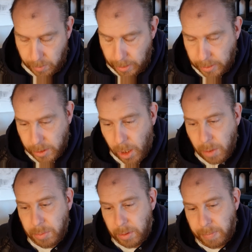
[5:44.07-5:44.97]
In
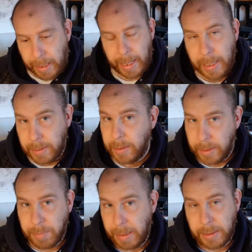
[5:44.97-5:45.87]
terms of handling
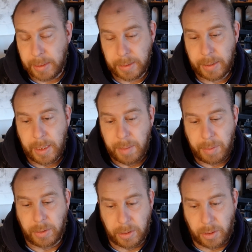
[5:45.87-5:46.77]
the pieces,
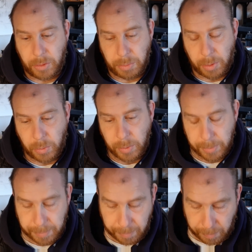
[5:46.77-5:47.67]
because they're so small,
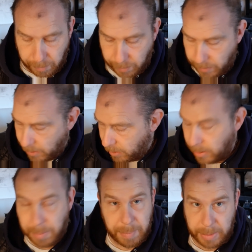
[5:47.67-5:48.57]

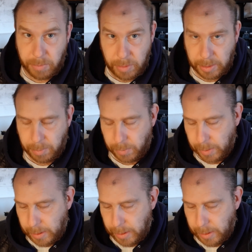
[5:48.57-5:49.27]
some of the bits are really small.